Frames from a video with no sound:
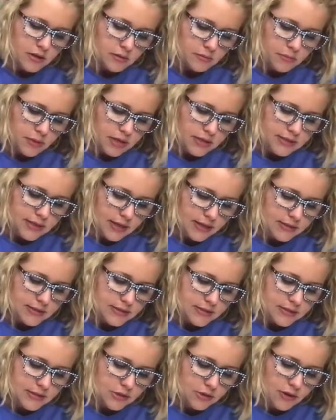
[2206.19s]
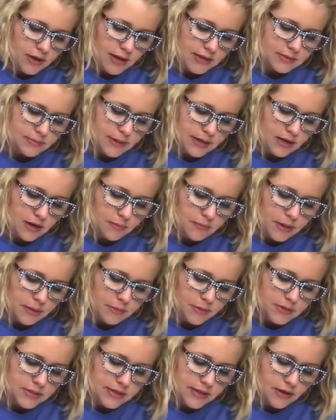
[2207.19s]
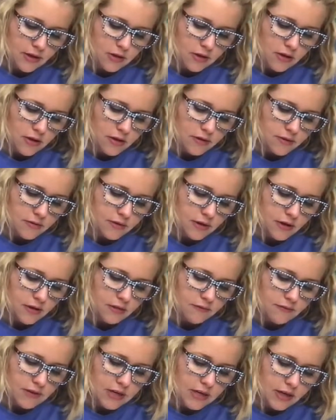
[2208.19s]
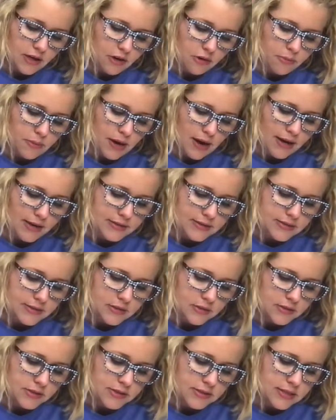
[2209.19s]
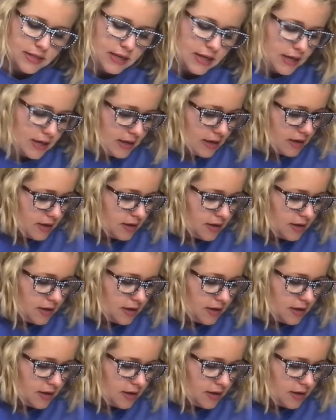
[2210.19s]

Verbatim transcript: because I could, you guys may not be able to tell on, on the video, but I could still see